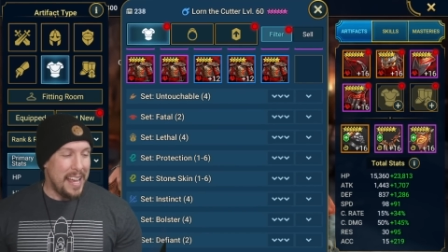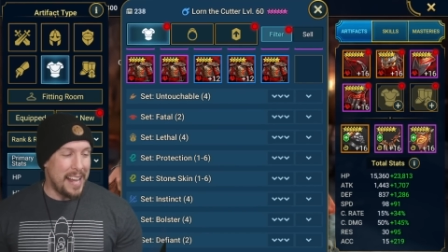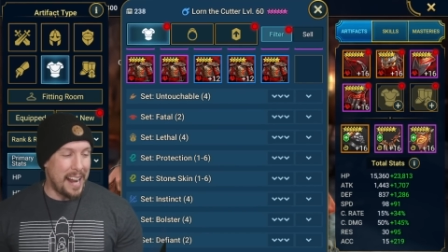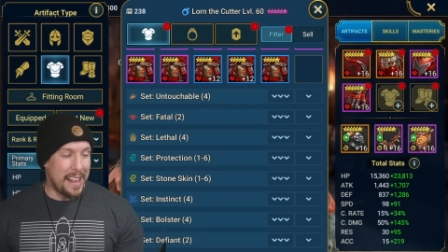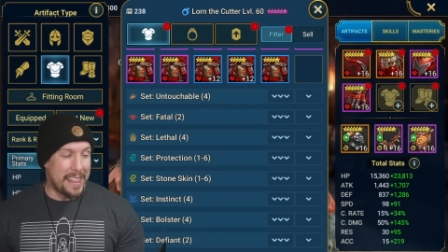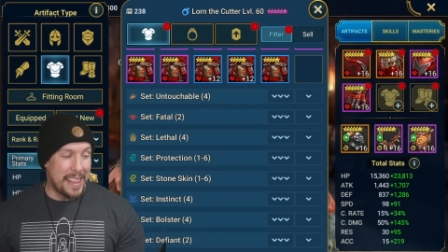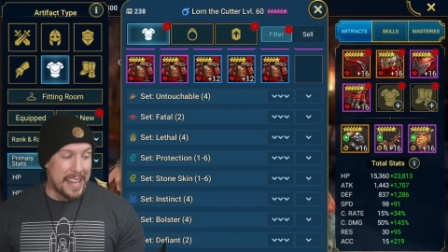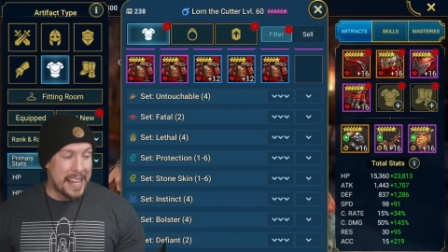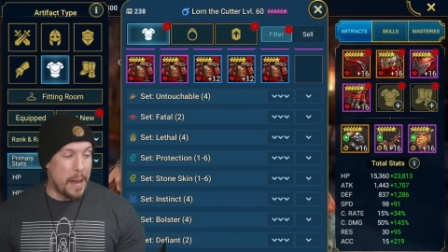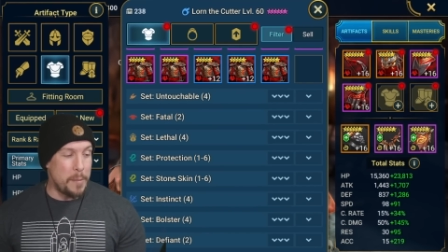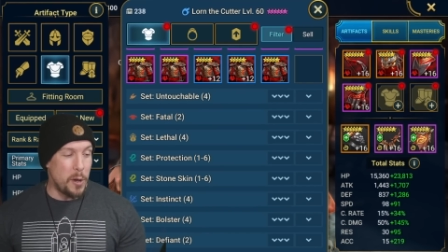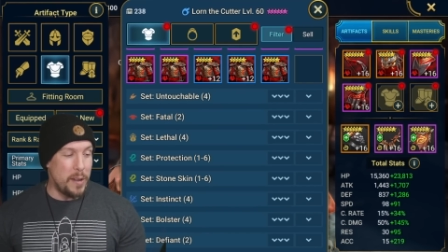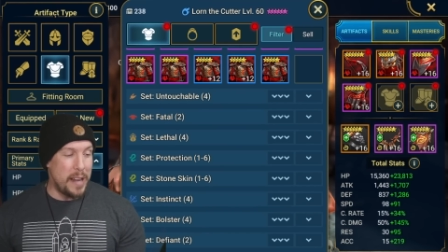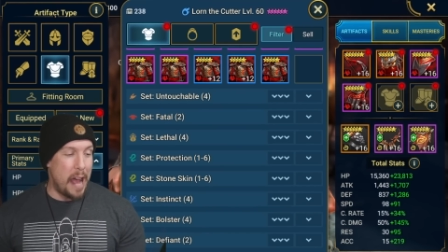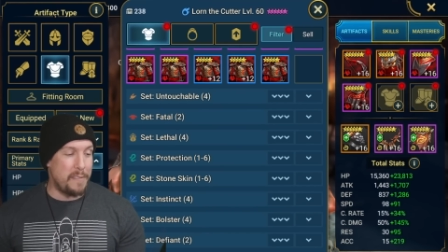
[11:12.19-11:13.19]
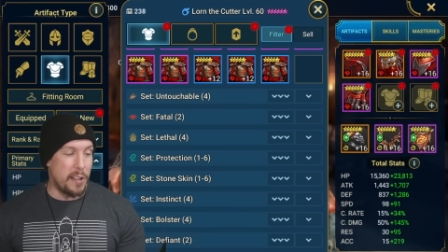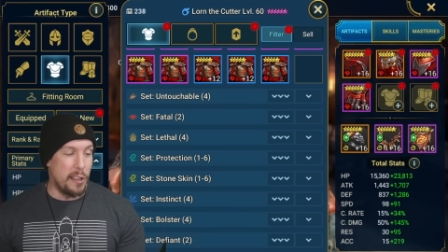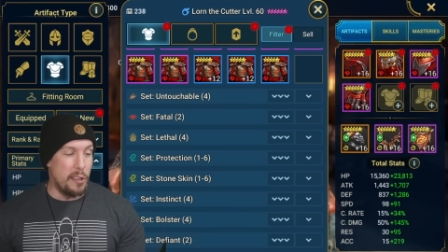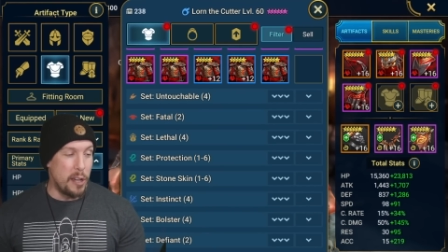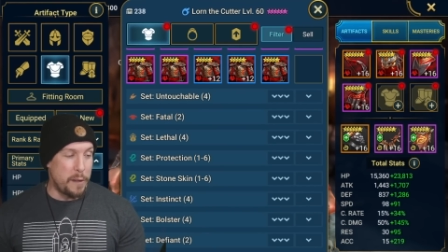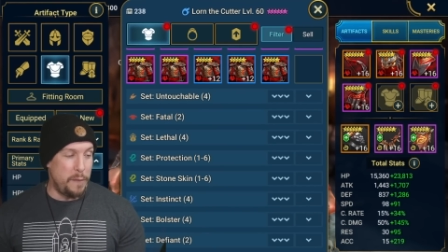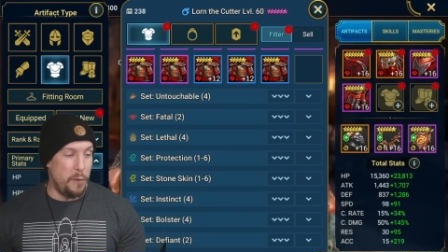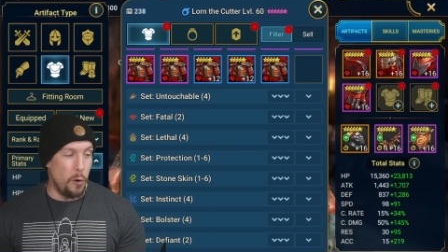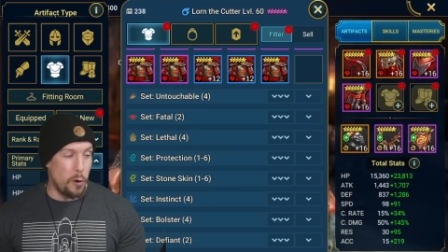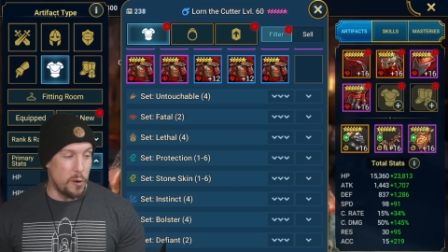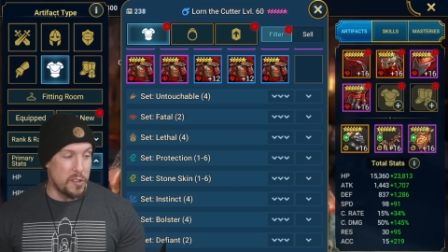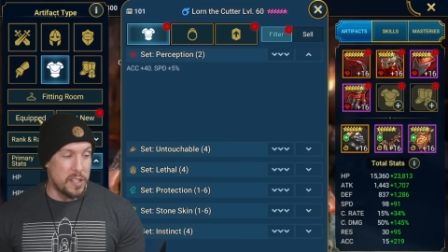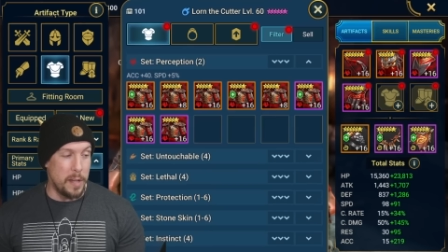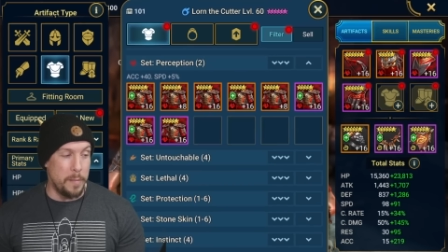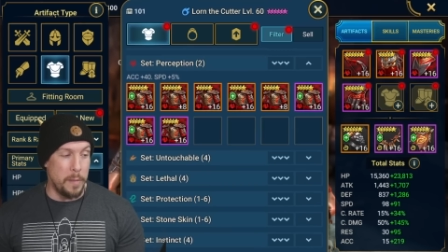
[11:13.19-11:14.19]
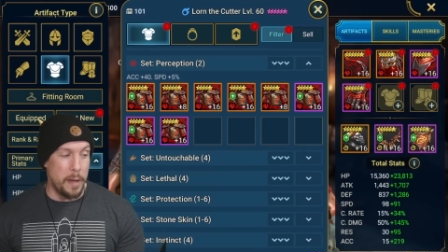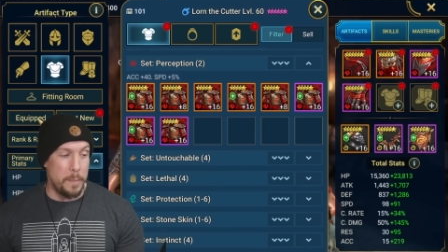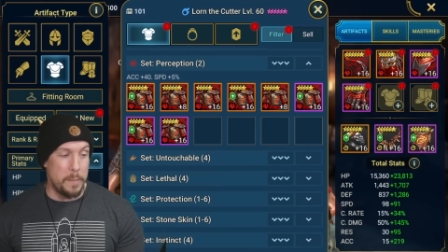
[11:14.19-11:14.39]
And I think I'm going to have to look for some